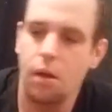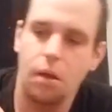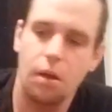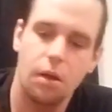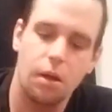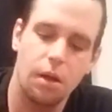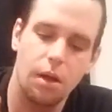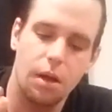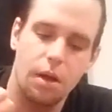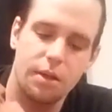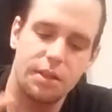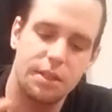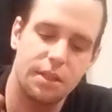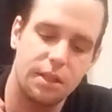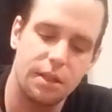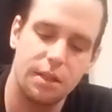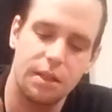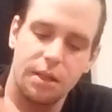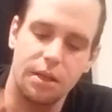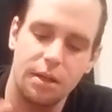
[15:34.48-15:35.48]
Yeah,
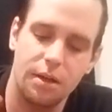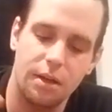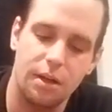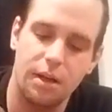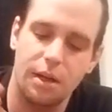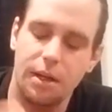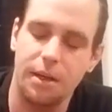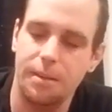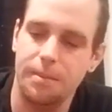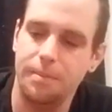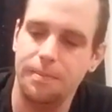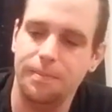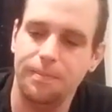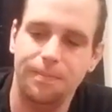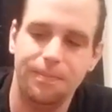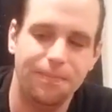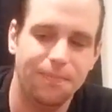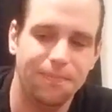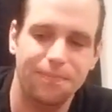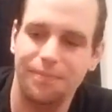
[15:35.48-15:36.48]
see, they're. Um,
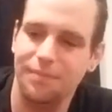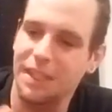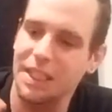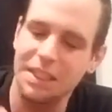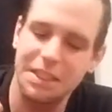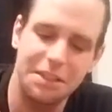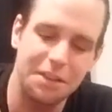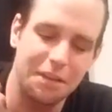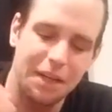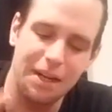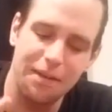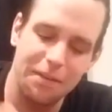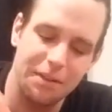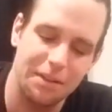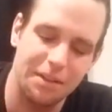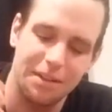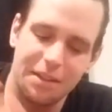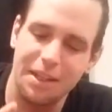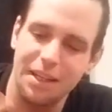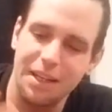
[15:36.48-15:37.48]
they still
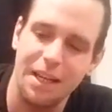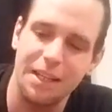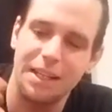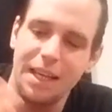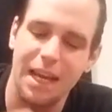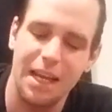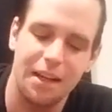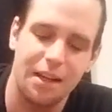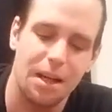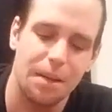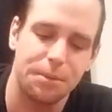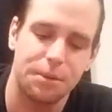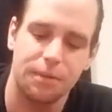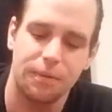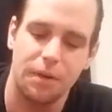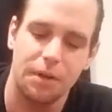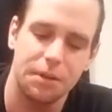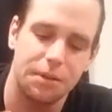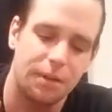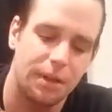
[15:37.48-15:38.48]
haven't, they got the Eight of Cups
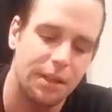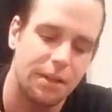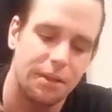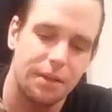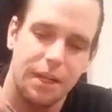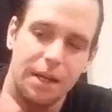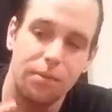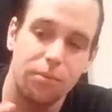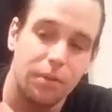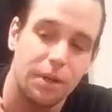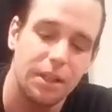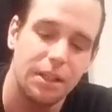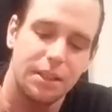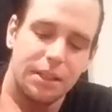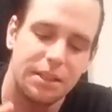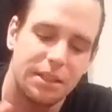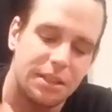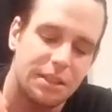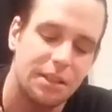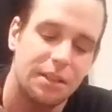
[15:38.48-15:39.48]
reversed right here. They really
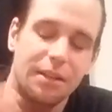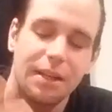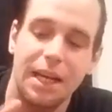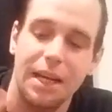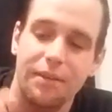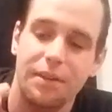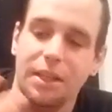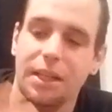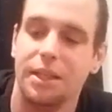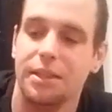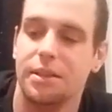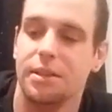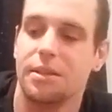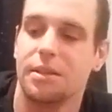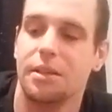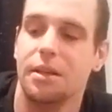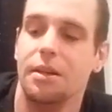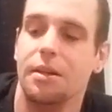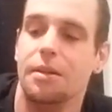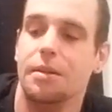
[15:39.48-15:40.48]
still haven't let this
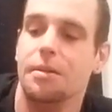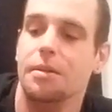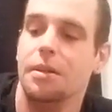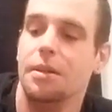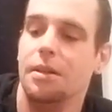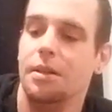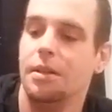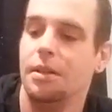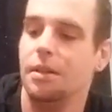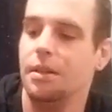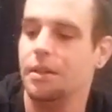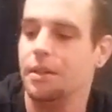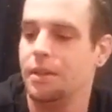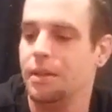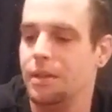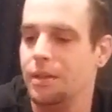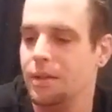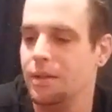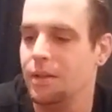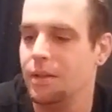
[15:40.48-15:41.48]
go.
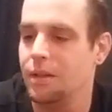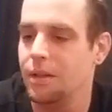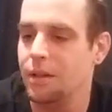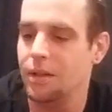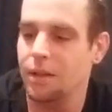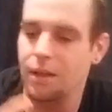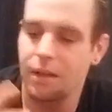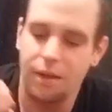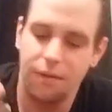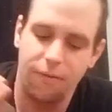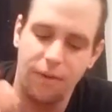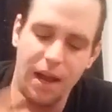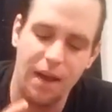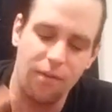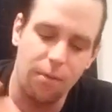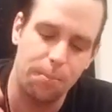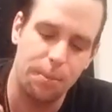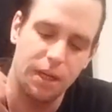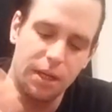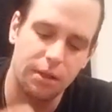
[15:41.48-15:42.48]
Five
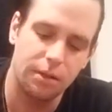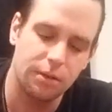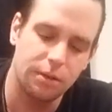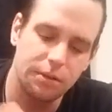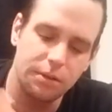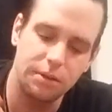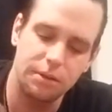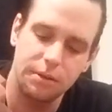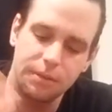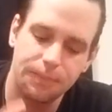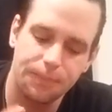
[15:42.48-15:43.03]
of Pentacles.